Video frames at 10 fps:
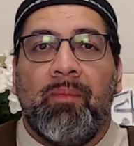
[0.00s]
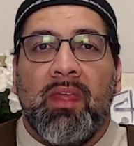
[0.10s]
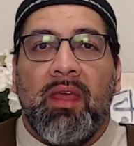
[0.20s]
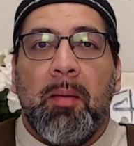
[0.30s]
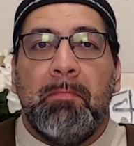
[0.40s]

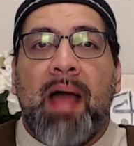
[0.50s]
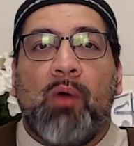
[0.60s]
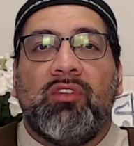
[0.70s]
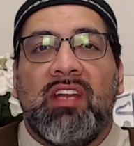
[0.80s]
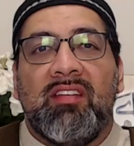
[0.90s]

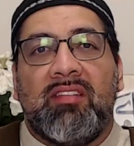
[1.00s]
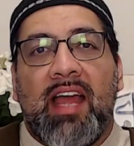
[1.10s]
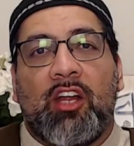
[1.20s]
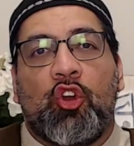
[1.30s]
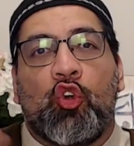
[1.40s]
mountains that
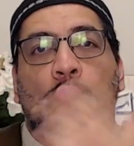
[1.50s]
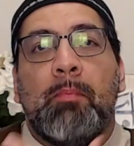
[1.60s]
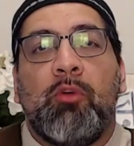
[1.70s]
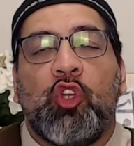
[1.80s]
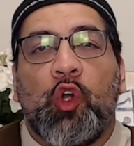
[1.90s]
crumble
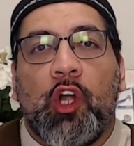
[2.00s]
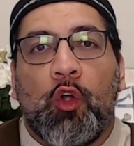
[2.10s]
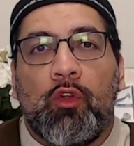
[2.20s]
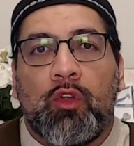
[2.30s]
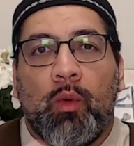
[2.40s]
during an
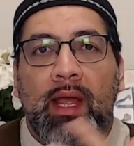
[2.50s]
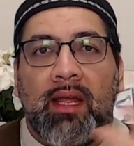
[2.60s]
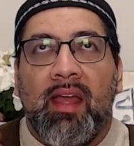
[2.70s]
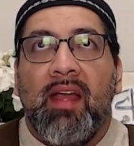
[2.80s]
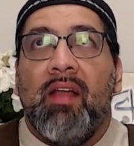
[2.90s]
earthquake,
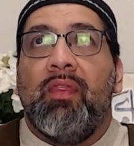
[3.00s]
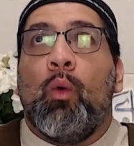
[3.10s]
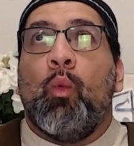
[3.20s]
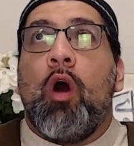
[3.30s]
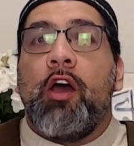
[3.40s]
the
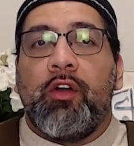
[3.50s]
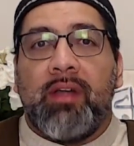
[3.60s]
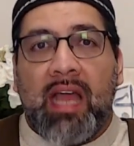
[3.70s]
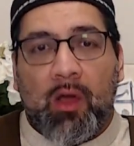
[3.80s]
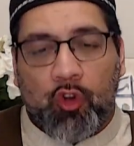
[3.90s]
water
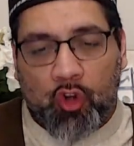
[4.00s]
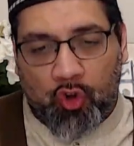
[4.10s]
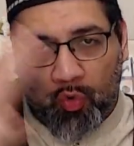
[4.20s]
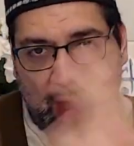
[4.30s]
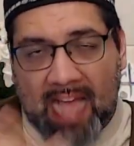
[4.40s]
now
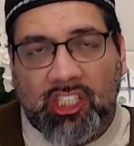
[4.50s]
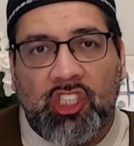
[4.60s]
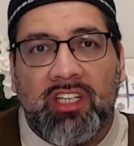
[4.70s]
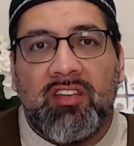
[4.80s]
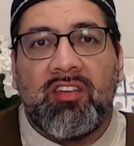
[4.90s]

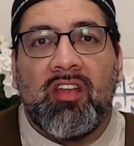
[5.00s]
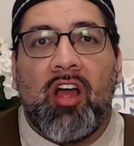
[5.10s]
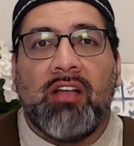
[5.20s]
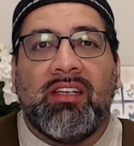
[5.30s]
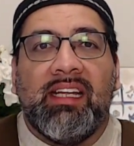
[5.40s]
crashes
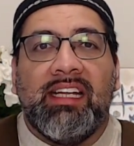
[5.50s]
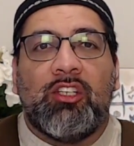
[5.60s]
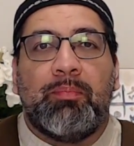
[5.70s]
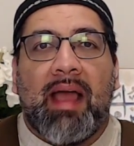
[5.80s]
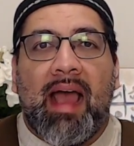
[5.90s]
onto each
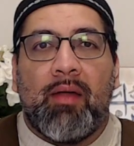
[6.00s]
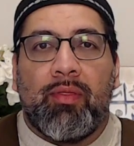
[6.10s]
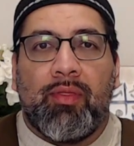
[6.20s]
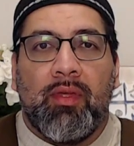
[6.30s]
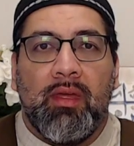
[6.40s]
path.
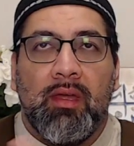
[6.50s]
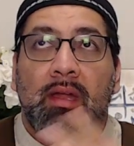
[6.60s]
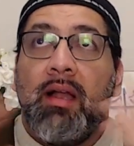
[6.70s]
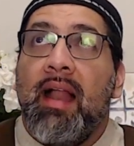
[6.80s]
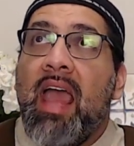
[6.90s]

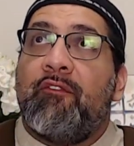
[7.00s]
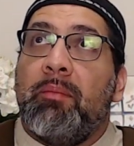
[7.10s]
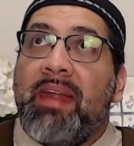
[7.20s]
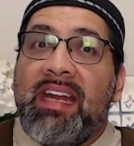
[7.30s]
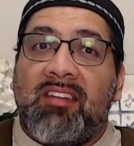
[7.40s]
And from
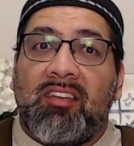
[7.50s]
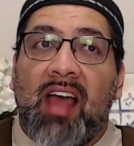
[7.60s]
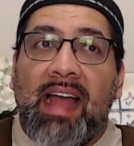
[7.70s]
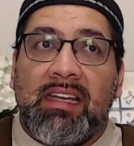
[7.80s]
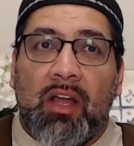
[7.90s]
each
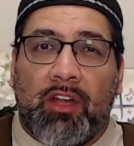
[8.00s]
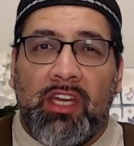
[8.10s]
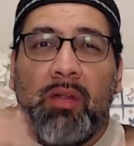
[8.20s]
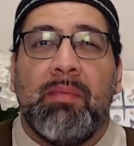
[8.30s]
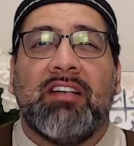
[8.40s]
side now, can you
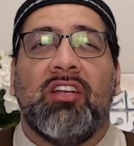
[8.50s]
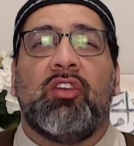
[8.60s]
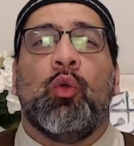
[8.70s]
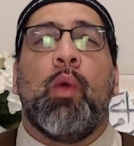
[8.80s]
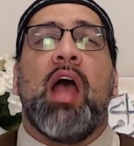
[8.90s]
imagine
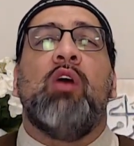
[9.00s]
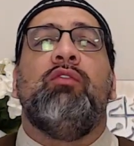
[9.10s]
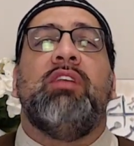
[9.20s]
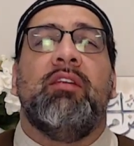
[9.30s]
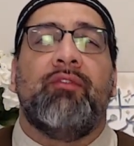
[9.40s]
12
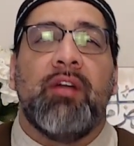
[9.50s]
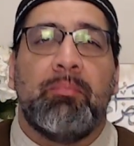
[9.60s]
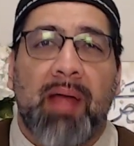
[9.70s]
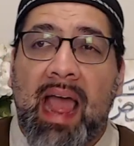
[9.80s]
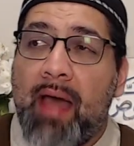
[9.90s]
different
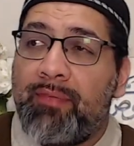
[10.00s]
paths,